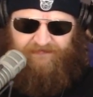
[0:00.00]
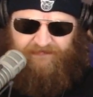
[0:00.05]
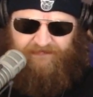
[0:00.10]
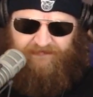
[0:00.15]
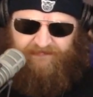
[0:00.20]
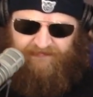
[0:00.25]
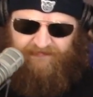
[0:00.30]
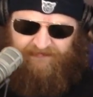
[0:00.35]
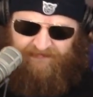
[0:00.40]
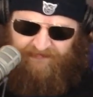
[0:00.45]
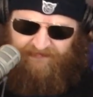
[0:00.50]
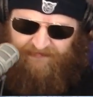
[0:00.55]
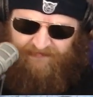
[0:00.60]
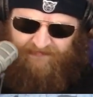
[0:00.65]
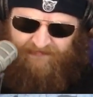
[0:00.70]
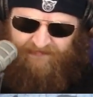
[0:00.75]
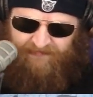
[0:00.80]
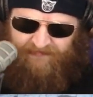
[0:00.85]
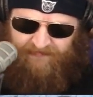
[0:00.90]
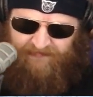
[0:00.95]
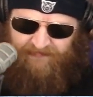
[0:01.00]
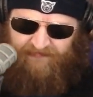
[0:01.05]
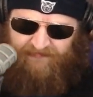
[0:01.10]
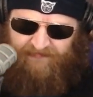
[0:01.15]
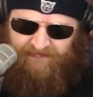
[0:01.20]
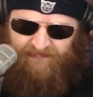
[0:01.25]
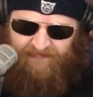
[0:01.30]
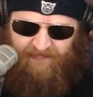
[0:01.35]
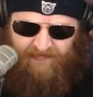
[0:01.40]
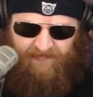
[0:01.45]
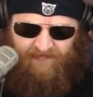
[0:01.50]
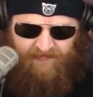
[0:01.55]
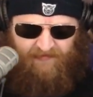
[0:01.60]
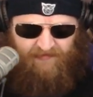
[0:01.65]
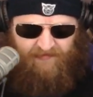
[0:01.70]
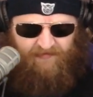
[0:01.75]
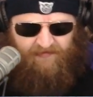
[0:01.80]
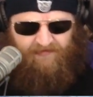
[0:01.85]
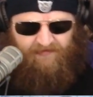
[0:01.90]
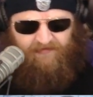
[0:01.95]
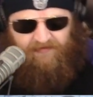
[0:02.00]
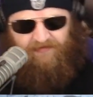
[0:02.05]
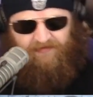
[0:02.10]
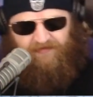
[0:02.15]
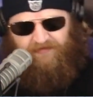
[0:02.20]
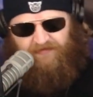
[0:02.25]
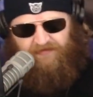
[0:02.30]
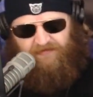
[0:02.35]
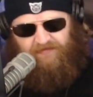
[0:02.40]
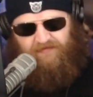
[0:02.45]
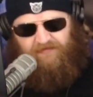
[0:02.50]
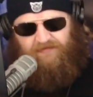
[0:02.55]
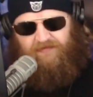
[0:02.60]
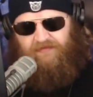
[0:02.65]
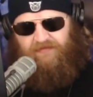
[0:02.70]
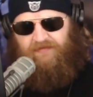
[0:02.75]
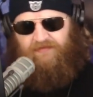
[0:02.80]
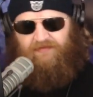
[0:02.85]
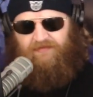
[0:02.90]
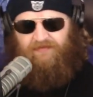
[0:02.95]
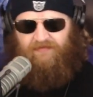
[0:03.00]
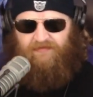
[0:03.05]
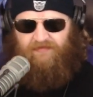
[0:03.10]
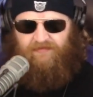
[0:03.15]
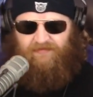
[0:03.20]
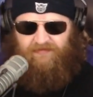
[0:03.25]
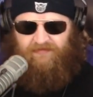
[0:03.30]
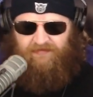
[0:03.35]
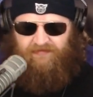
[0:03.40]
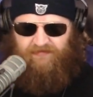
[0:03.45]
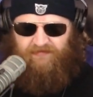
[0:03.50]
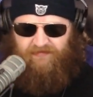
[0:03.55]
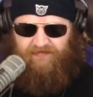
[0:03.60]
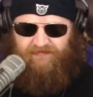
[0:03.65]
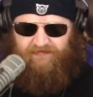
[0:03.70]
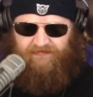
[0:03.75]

This person isn't speaking.